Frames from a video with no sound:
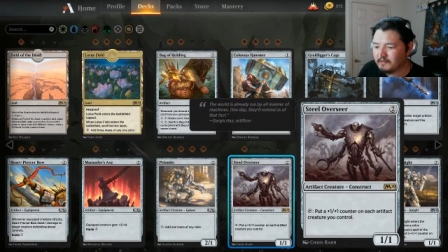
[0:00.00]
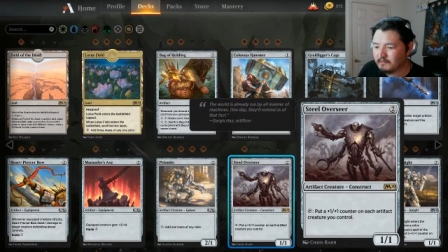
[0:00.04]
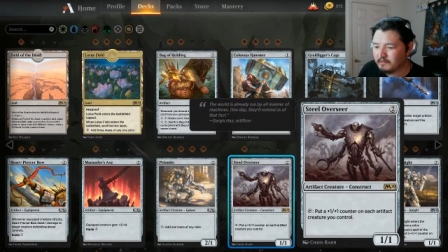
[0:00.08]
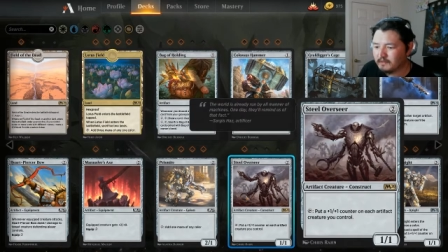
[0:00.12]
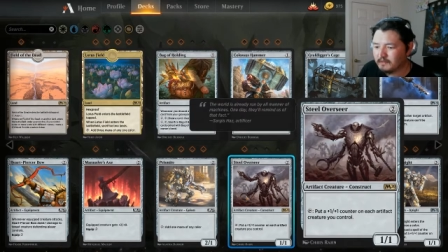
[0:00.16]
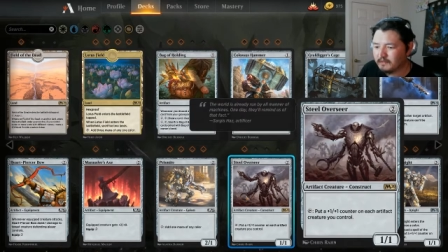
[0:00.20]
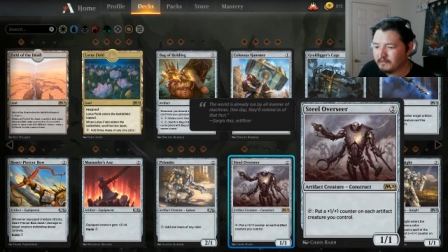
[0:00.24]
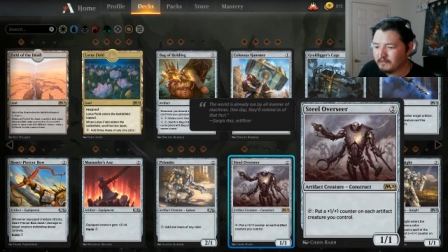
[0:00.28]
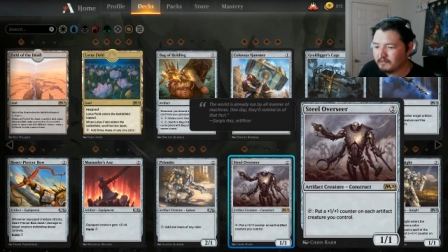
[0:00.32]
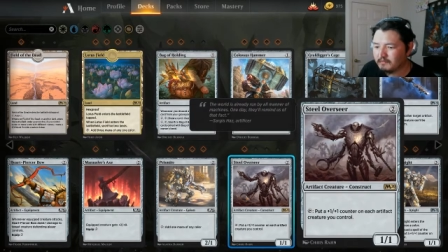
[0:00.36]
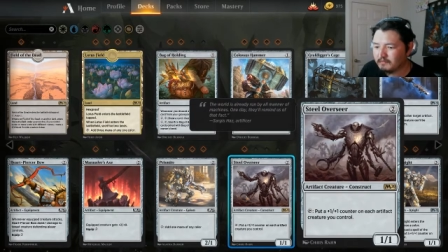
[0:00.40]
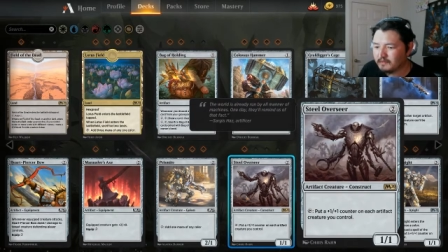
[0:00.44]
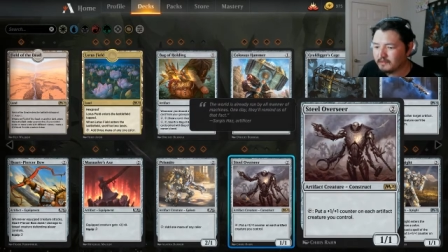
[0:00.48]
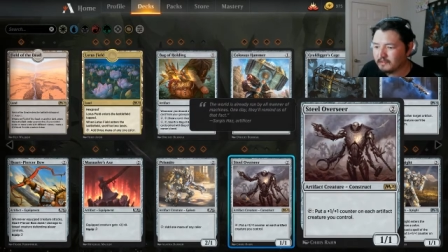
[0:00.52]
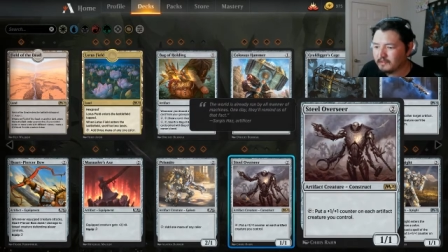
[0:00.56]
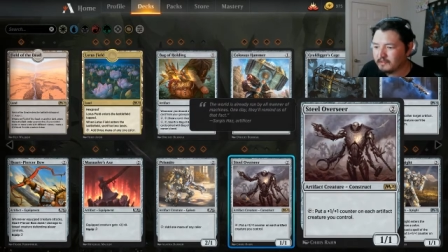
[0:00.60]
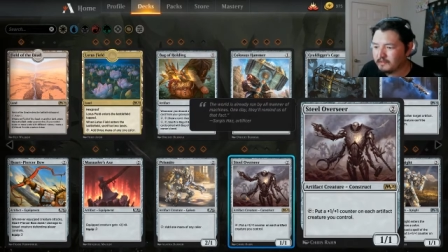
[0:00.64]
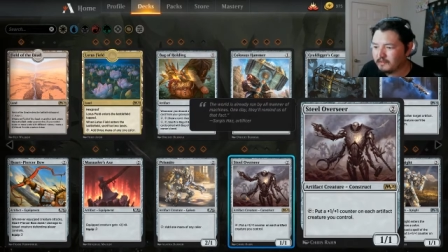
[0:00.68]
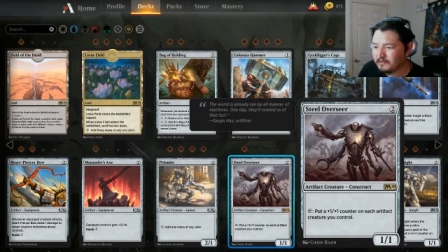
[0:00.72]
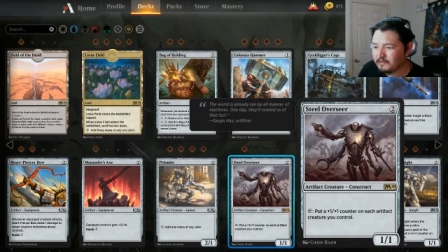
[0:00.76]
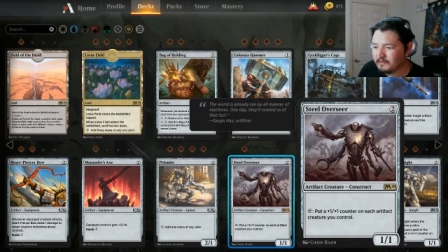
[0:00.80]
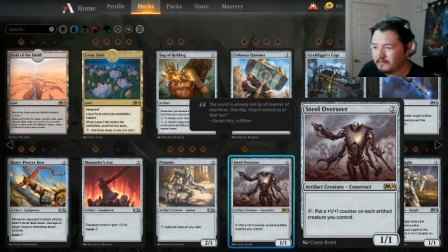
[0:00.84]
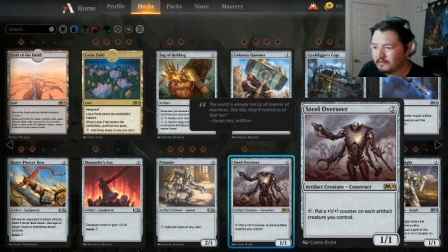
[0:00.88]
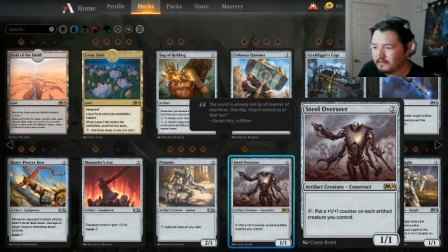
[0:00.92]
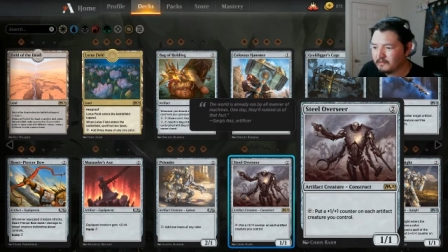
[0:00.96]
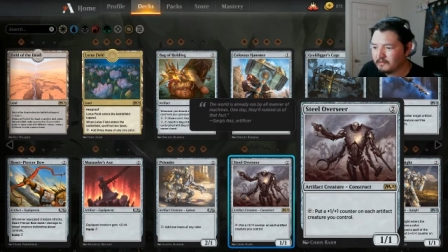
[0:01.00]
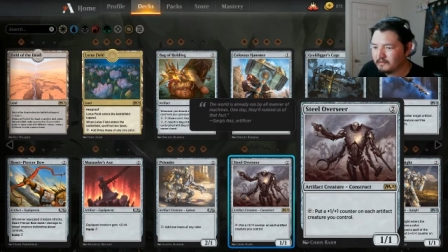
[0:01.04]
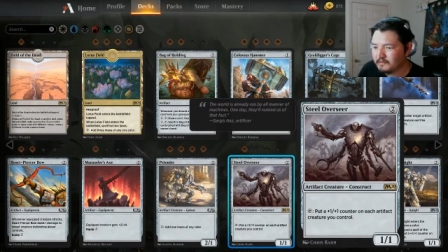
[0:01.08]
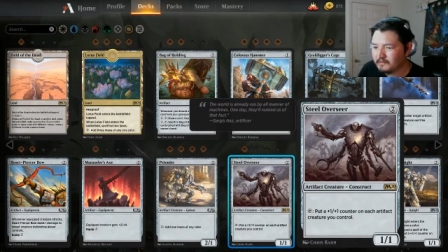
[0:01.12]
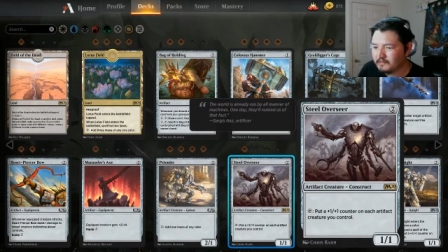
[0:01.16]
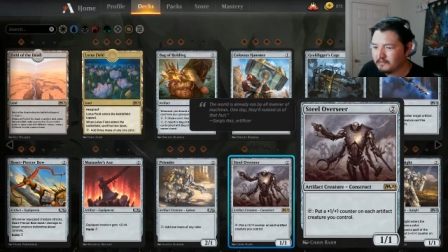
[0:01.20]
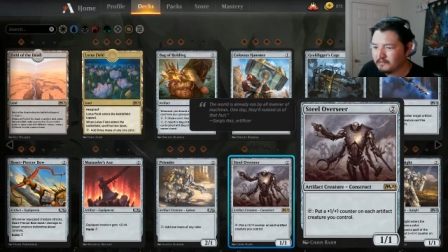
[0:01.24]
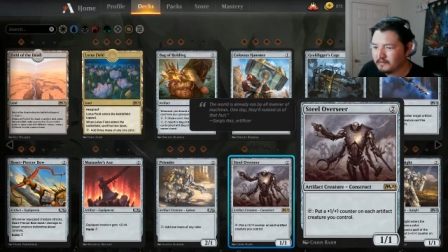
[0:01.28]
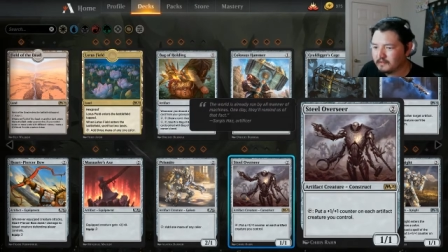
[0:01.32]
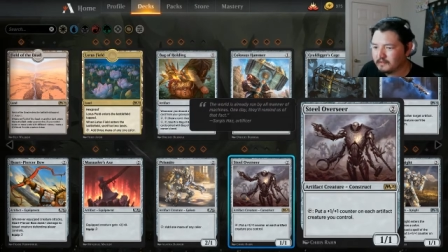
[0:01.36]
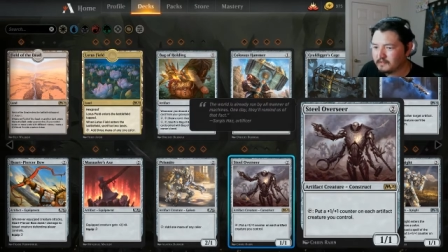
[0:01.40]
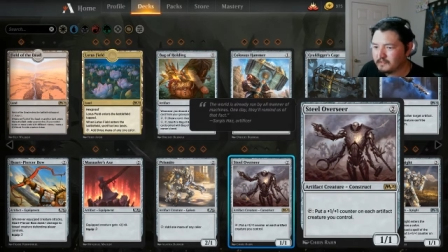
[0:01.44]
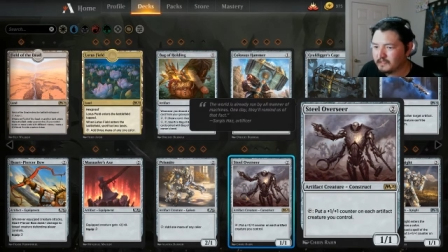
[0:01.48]
being reprinted
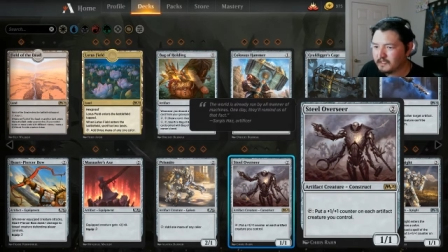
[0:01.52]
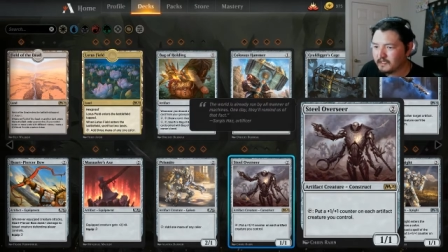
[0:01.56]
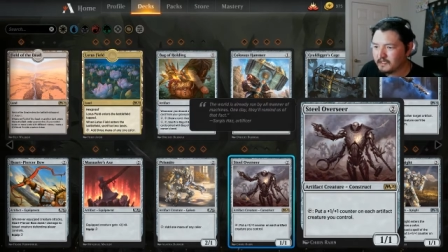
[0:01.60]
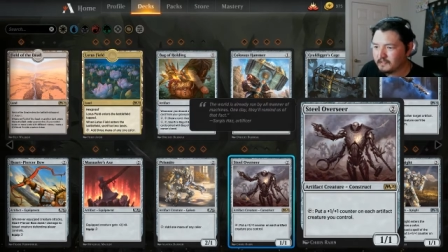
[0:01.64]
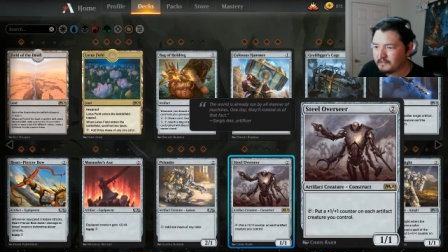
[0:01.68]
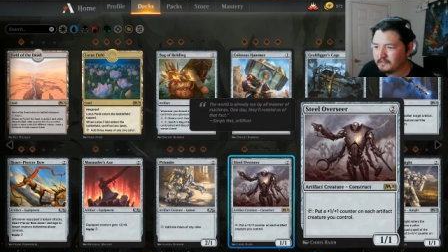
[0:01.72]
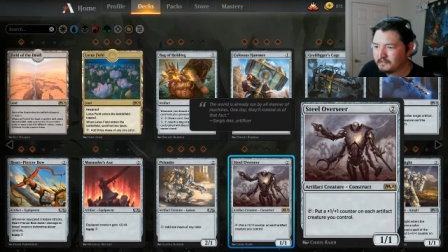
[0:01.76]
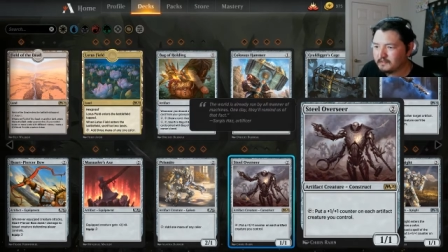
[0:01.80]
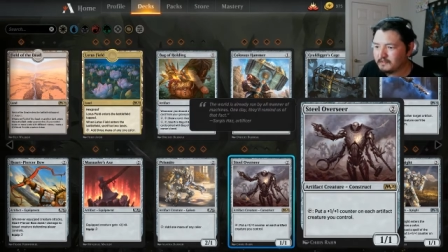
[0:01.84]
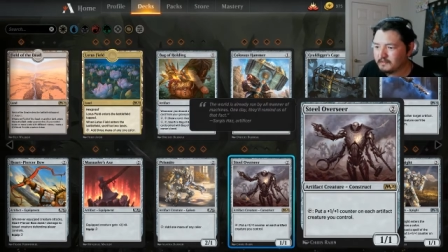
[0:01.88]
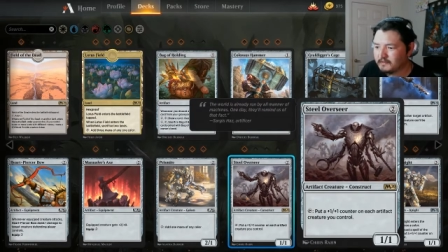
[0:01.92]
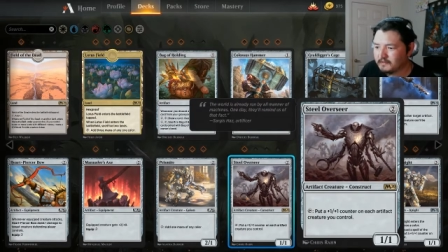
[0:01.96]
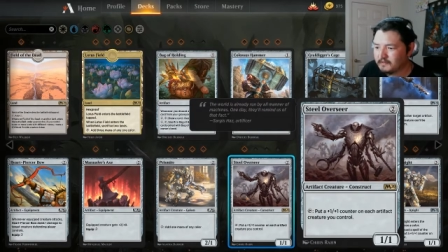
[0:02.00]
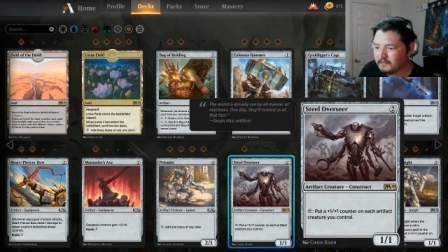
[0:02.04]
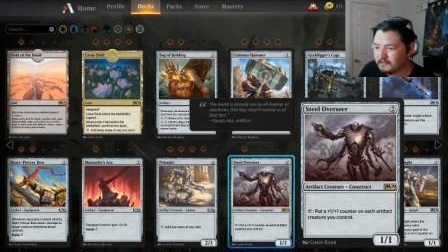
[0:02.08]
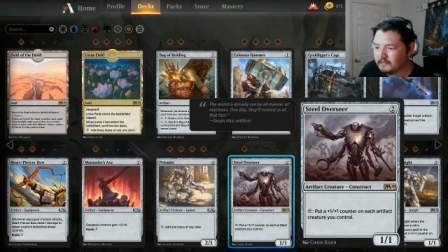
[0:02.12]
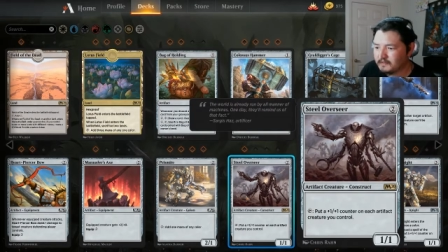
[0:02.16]
is nice.